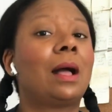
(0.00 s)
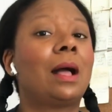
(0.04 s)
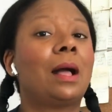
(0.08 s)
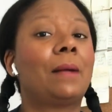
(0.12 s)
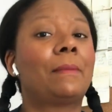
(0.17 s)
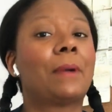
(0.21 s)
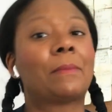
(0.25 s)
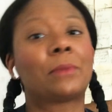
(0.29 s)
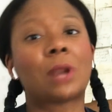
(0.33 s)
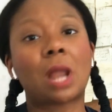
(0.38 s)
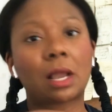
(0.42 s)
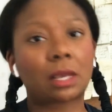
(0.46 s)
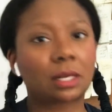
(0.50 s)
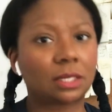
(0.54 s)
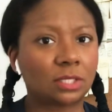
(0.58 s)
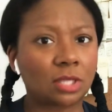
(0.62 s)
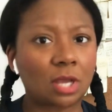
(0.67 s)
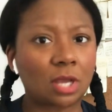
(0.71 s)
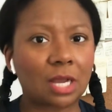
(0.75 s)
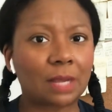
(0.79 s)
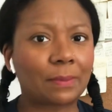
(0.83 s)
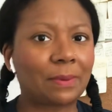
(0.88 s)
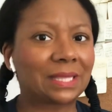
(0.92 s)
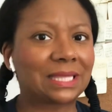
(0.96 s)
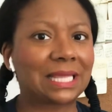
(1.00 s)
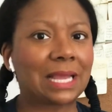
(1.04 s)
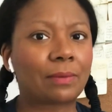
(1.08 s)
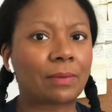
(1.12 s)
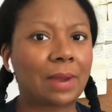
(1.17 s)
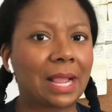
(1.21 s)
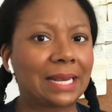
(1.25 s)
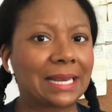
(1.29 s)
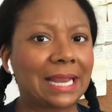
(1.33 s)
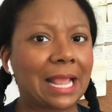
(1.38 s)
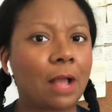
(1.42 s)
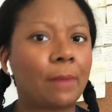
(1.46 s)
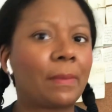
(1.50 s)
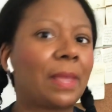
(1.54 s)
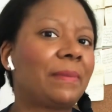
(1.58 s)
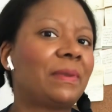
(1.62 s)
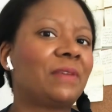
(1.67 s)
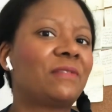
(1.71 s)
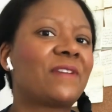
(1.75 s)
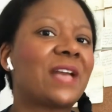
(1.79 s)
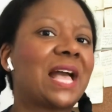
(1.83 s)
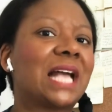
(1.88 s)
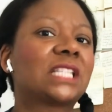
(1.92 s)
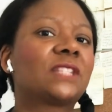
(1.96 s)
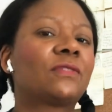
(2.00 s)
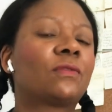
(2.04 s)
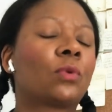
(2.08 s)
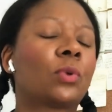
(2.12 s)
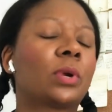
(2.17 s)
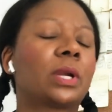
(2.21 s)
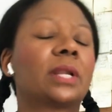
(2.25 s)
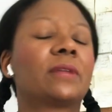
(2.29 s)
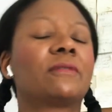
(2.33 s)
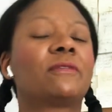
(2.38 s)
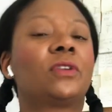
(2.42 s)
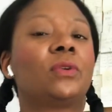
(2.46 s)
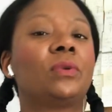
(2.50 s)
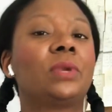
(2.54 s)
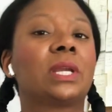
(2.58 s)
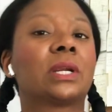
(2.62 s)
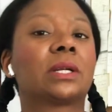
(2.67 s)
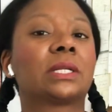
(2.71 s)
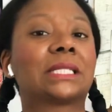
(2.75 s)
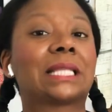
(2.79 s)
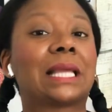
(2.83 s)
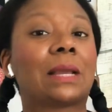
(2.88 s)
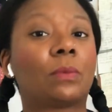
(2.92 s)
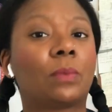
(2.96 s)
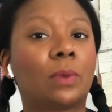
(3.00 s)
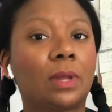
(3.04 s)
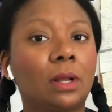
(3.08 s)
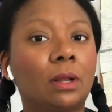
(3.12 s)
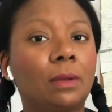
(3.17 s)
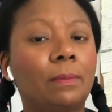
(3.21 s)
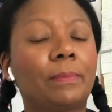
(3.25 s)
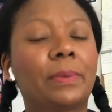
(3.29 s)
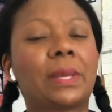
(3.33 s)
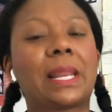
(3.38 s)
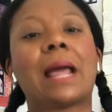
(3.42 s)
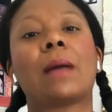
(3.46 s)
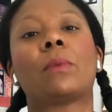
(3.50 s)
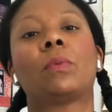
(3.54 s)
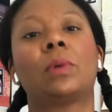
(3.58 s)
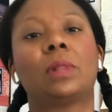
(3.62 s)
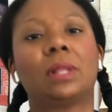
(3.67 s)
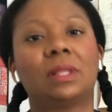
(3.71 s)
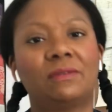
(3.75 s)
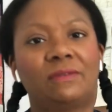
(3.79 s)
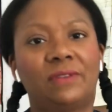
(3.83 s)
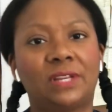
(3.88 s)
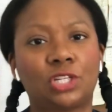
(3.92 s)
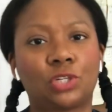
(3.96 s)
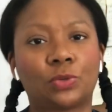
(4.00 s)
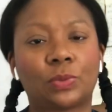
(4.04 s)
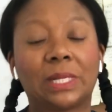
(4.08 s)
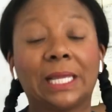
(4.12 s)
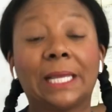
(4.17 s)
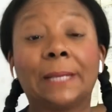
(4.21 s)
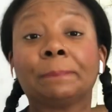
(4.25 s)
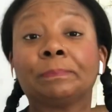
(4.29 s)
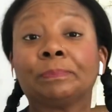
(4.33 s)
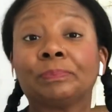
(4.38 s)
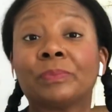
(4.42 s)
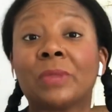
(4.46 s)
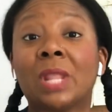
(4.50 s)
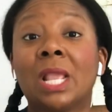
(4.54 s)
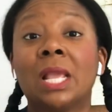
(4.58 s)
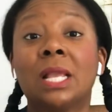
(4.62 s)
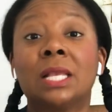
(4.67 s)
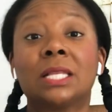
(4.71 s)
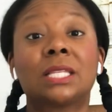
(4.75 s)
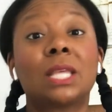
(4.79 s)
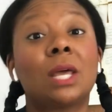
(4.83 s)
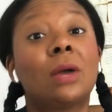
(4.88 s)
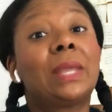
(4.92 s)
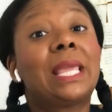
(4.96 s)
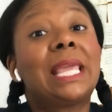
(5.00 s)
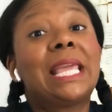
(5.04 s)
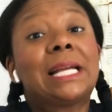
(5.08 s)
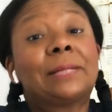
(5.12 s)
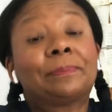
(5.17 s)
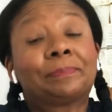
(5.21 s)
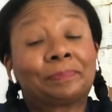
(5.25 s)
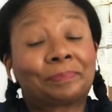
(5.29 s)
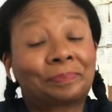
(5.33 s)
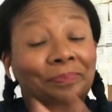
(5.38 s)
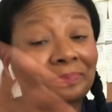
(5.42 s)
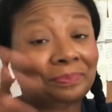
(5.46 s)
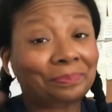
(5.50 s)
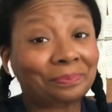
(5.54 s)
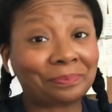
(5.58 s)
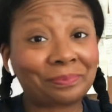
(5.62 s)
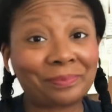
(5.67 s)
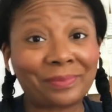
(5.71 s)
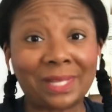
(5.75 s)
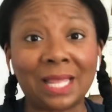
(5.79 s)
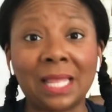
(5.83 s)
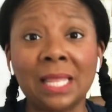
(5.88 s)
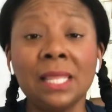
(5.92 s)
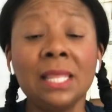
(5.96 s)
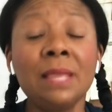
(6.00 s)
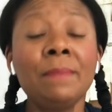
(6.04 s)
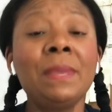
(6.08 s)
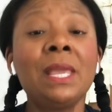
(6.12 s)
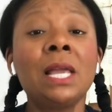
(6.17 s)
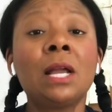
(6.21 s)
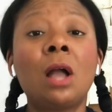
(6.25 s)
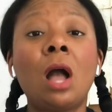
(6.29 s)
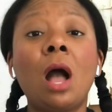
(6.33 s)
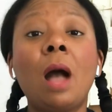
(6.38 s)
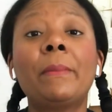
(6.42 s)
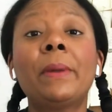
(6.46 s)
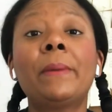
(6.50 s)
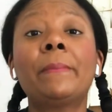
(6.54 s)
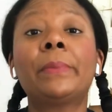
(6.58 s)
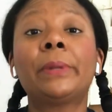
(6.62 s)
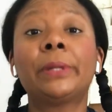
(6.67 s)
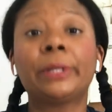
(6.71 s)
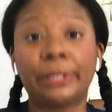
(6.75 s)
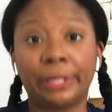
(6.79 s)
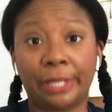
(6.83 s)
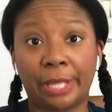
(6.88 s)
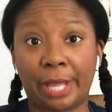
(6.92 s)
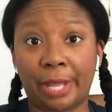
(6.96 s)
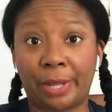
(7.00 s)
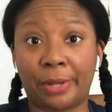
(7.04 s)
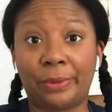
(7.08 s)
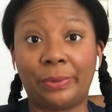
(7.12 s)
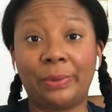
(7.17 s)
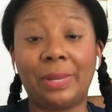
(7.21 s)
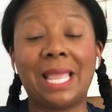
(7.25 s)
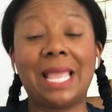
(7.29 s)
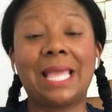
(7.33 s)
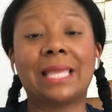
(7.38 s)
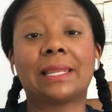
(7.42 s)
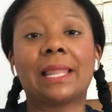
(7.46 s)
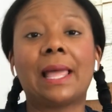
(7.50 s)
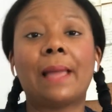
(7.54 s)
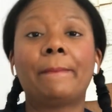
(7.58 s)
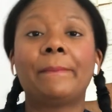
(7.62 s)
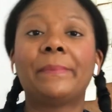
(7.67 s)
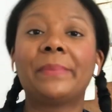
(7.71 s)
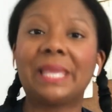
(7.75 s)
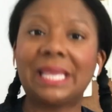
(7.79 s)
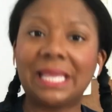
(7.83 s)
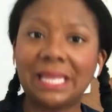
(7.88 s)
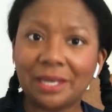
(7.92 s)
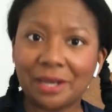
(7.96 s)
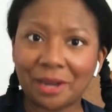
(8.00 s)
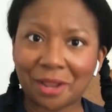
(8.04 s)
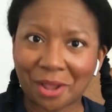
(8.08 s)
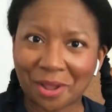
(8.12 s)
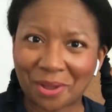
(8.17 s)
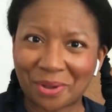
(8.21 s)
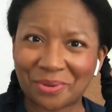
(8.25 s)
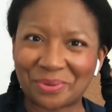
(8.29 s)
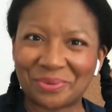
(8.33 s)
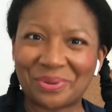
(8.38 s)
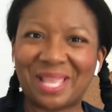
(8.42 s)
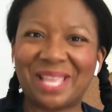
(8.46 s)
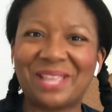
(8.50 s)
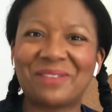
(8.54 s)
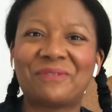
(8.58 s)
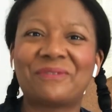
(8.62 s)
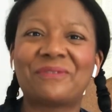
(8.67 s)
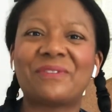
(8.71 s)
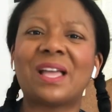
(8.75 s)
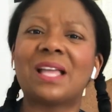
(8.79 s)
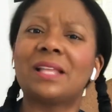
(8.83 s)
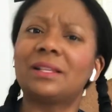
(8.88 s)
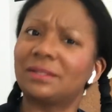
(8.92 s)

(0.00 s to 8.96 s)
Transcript: Um, I'm not gonna talk about that right now. Maybe fast forward in a few years, I will, but I will eventually. So again, leave me a comment below and let me know if